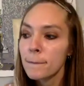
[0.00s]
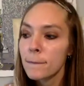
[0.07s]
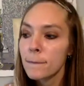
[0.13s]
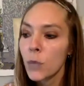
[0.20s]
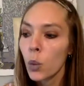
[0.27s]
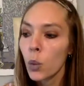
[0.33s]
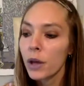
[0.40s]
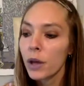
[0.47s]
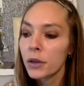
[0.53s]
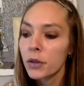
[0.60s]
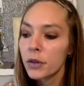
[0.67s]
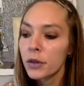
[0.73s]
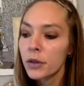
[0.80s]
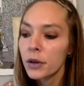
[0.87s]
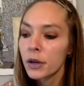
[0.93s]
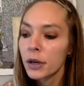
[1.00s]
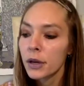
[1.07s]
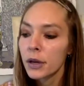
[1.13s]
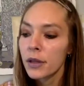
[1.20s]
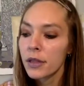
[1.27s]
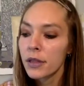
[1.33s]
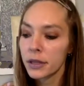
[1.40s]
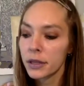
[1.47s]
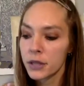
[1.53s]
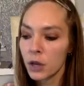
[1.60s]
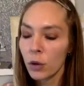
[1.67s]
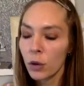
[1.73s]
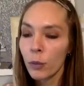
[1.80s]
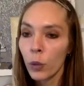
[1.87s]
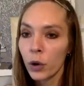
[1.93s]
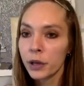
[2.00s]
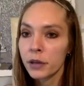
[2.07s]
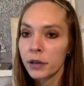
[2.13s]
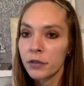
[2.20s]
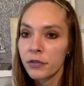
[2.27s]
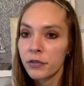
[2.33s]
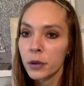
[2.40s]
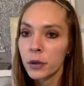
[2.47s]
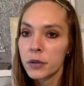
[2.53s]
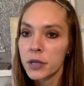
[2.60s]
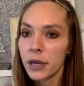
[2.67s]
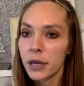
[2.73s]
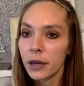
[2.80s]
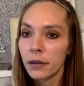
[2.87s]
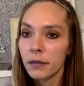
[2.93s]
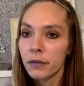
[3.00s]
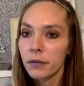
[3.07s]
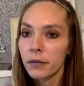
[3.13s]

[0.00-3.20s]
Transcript: with things that are more confusing,